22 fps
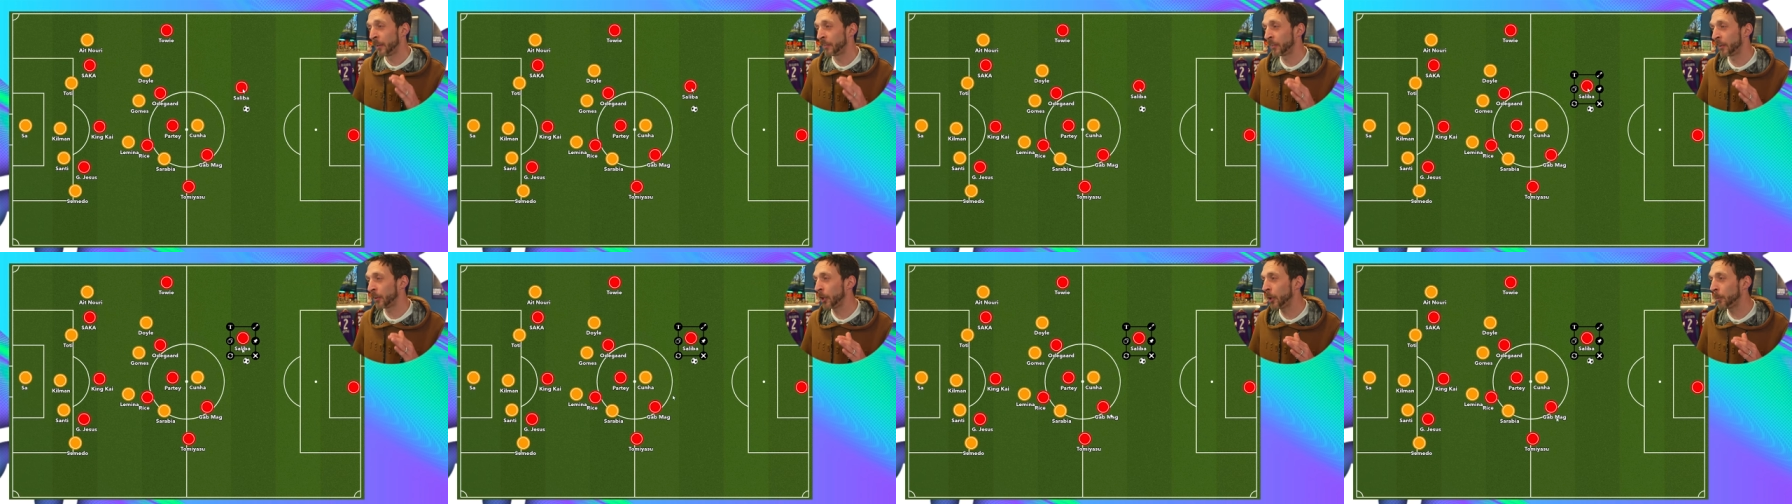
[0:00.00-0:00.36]

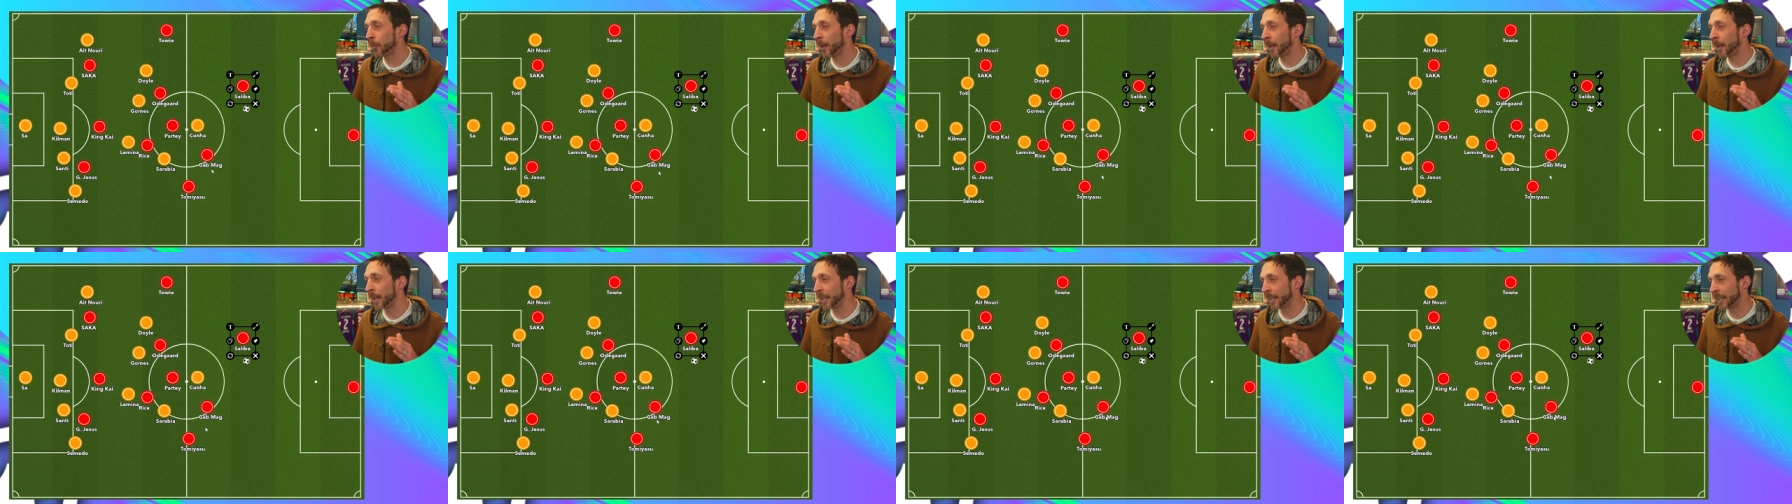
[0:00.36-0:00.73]

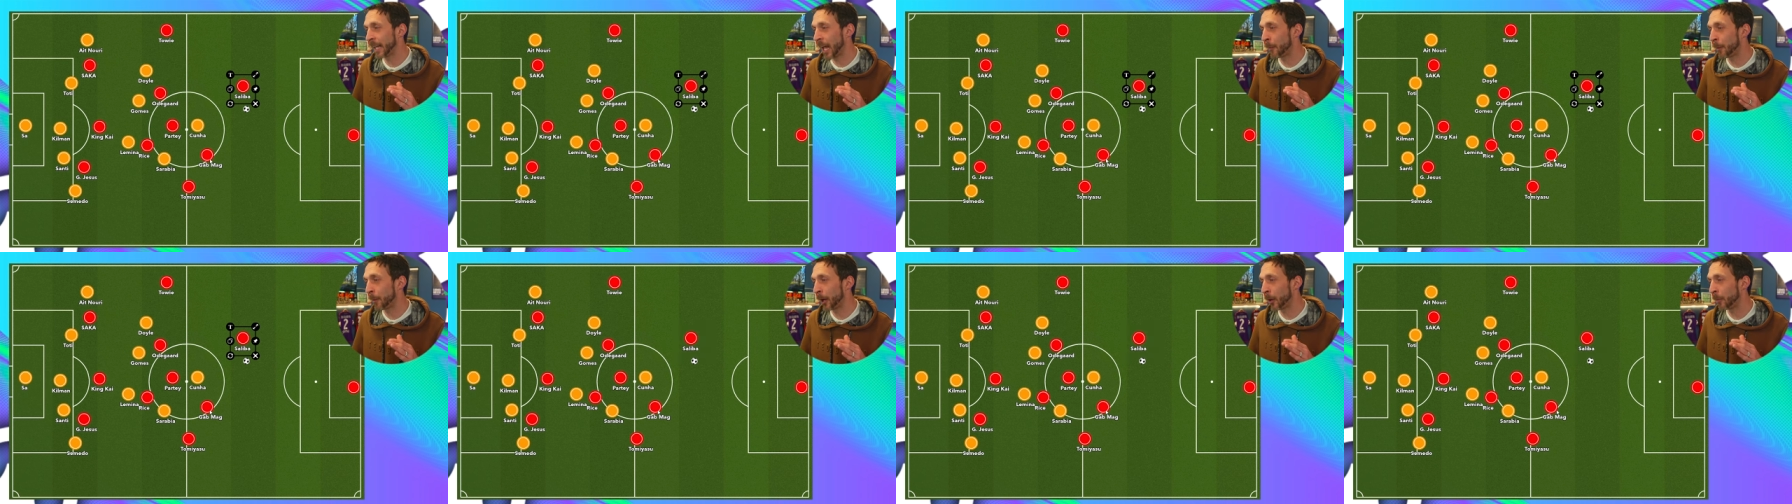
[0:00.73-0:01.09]
Saliba and
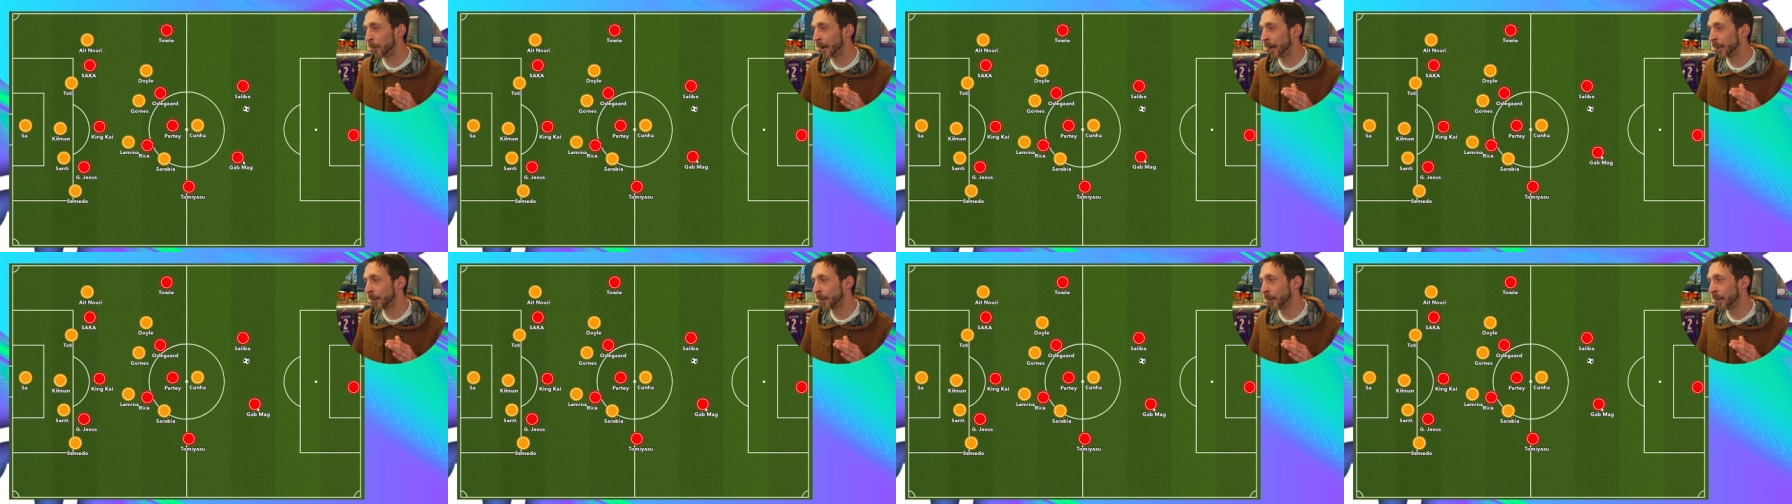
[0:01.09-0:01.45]
Gabriel
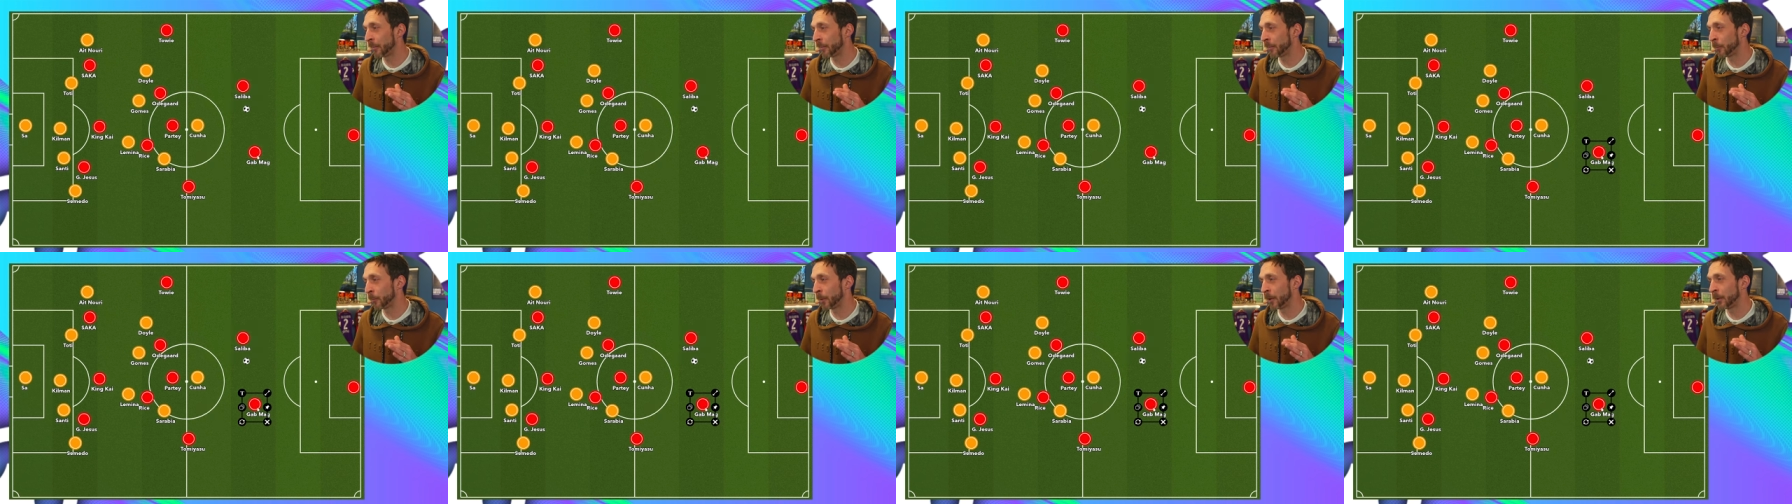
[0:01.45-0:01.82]

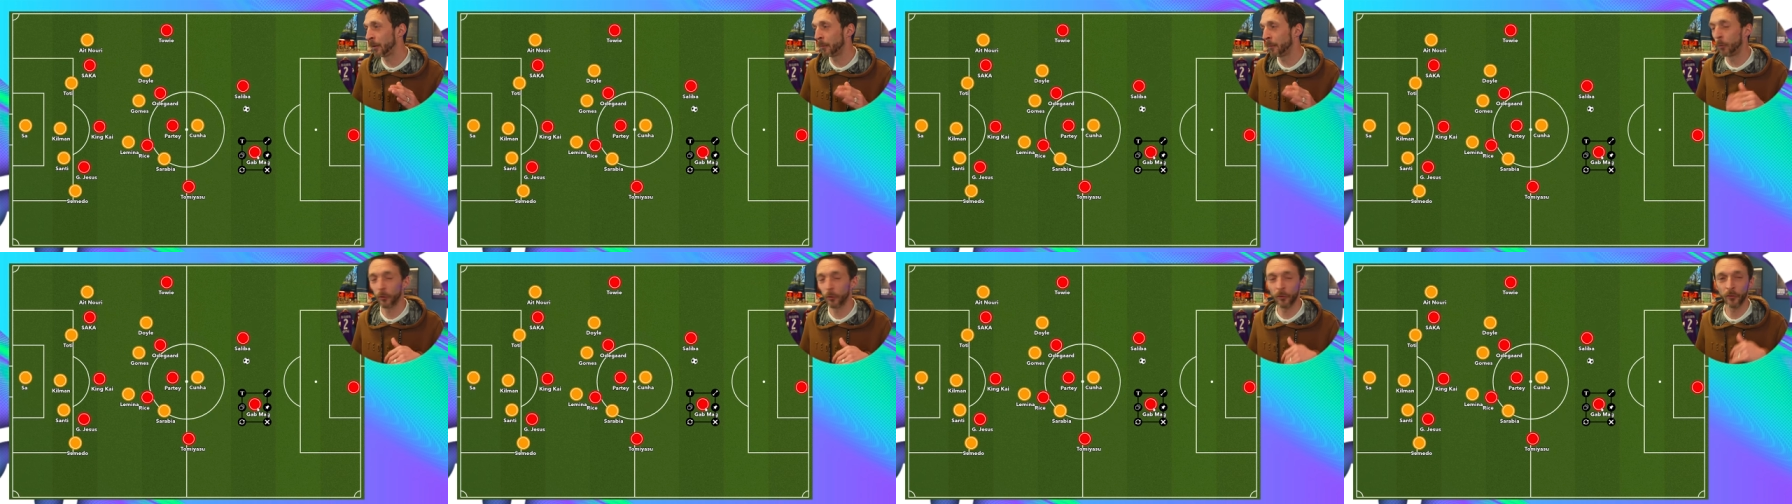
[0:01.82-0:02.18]
Magalhaes have been
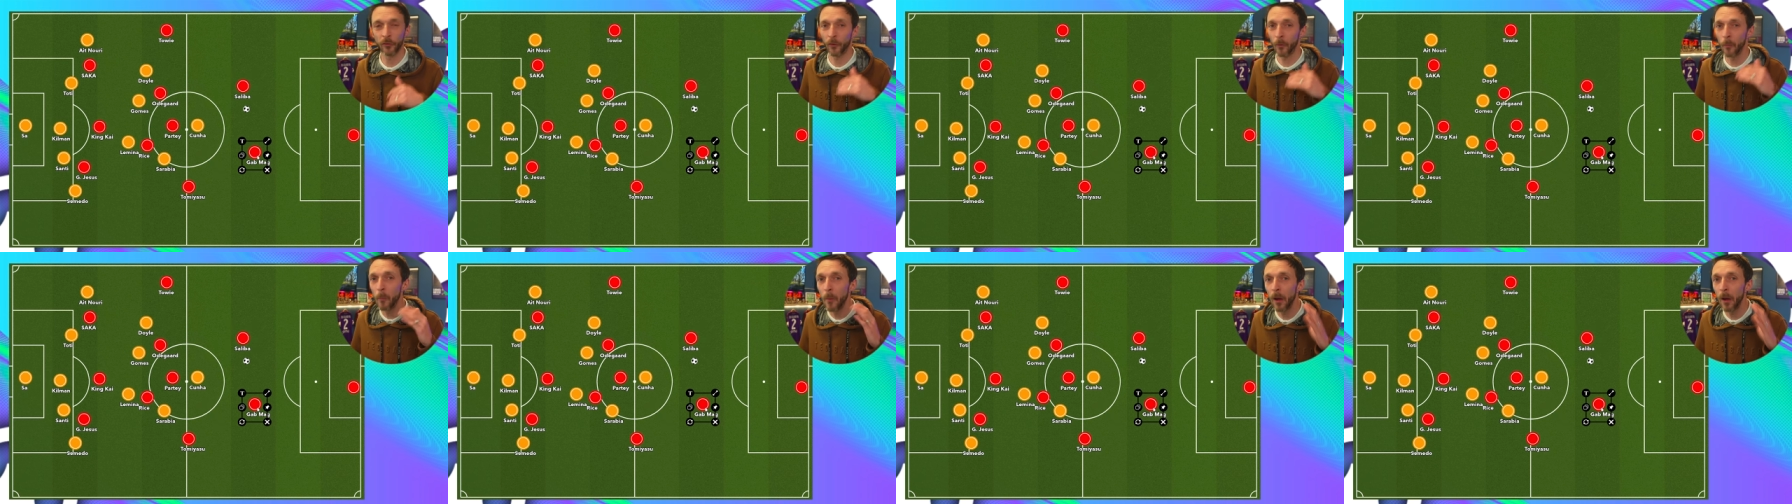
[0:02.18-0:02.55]
the most
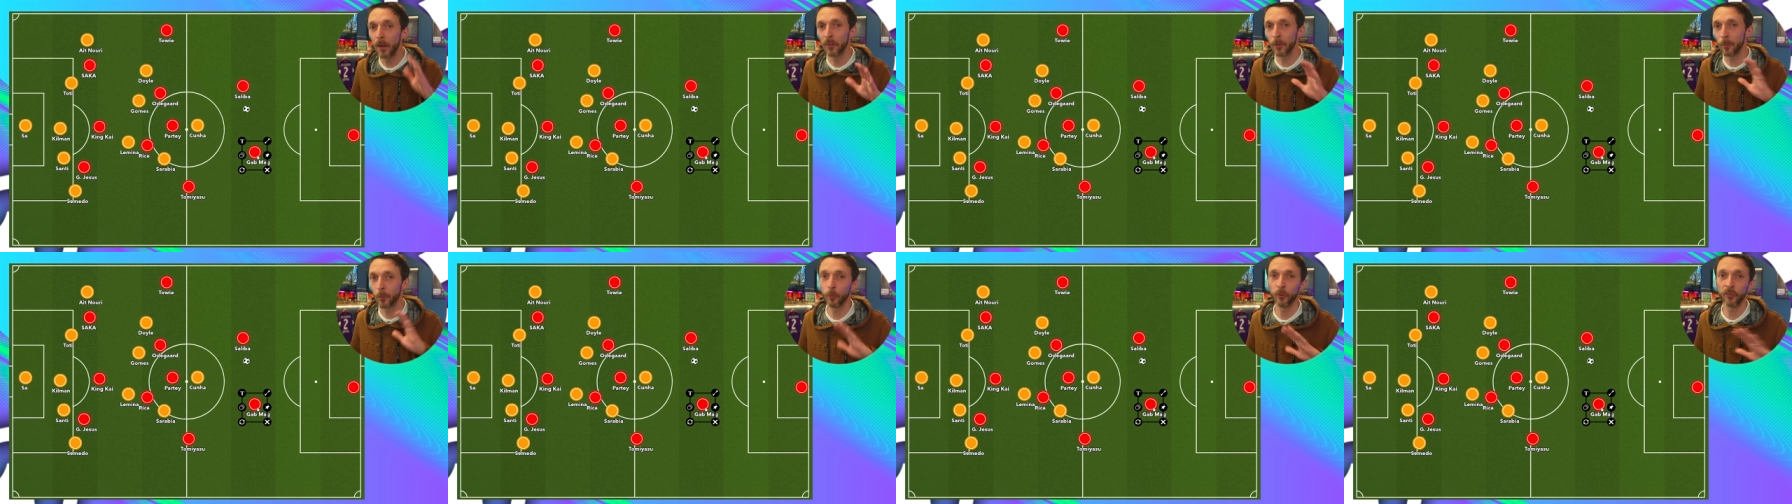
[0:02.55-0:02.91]

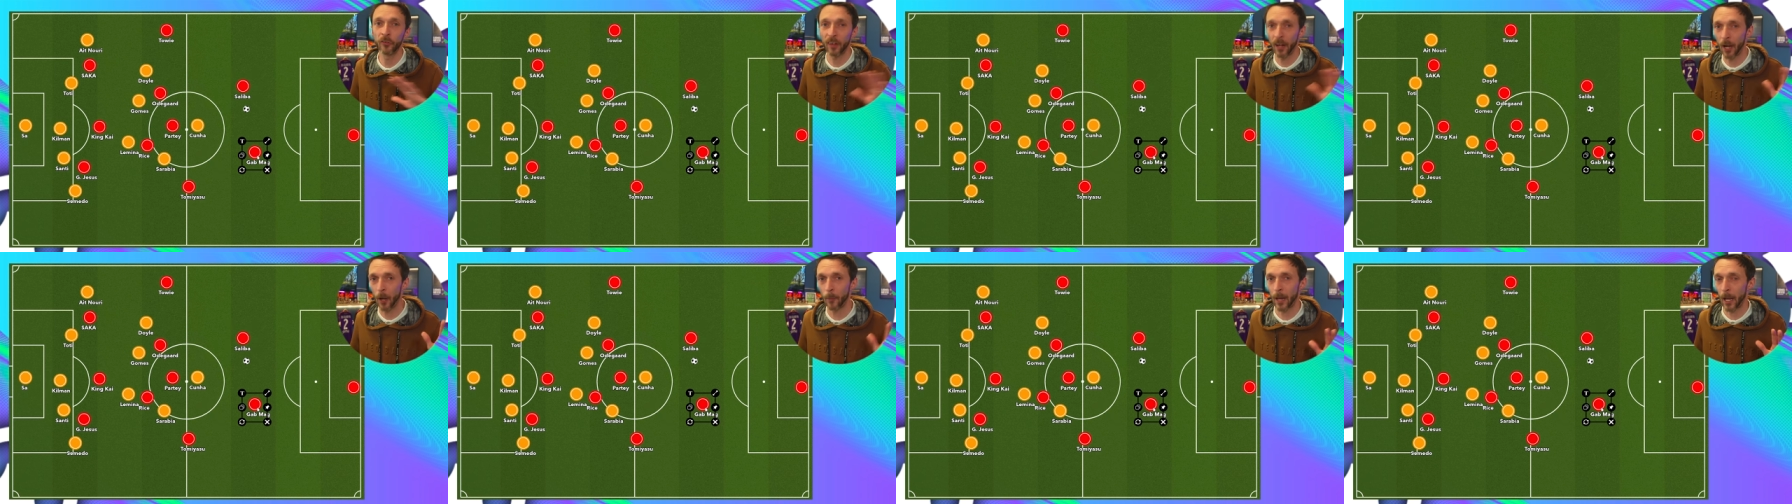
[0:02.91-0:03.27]
formidable
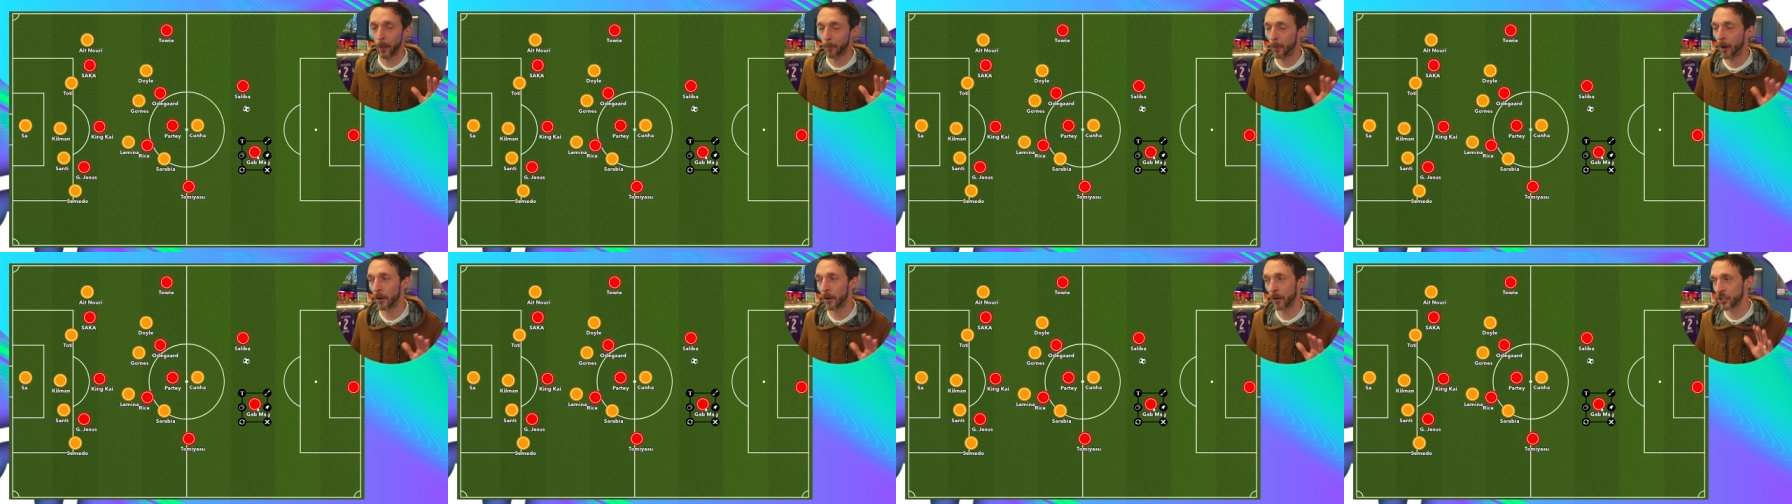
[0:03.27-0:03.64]

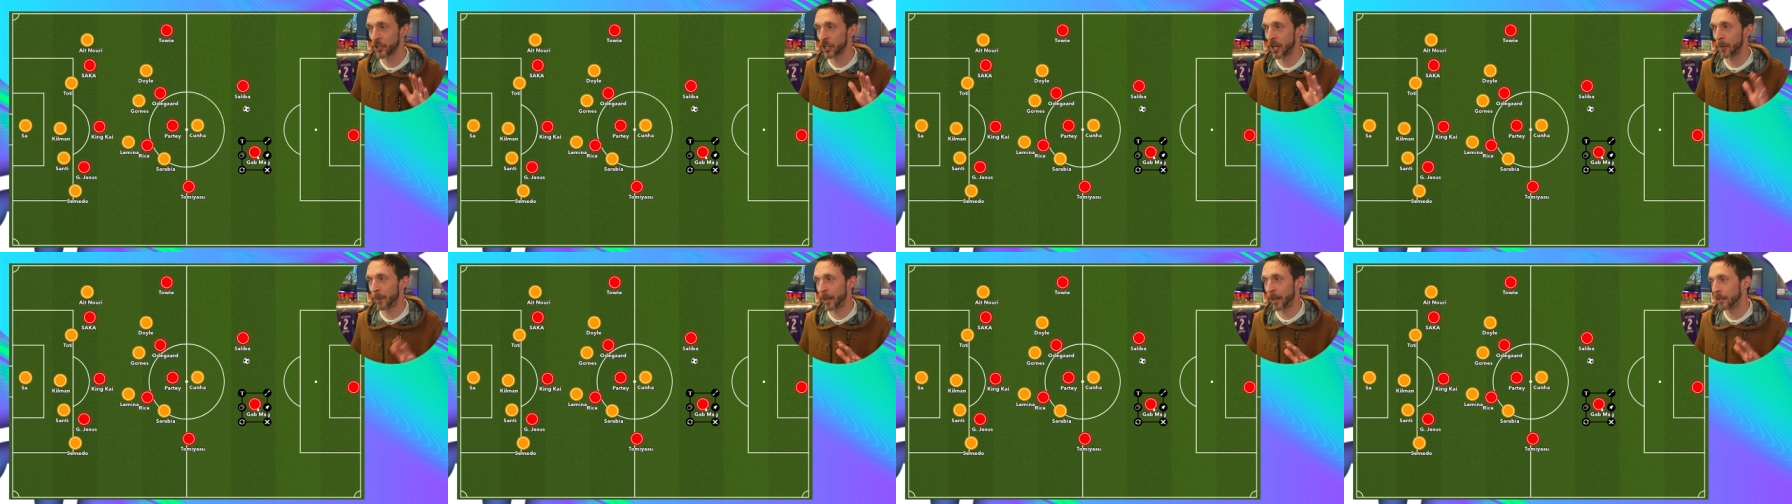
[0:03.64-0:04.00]
centre-back partnership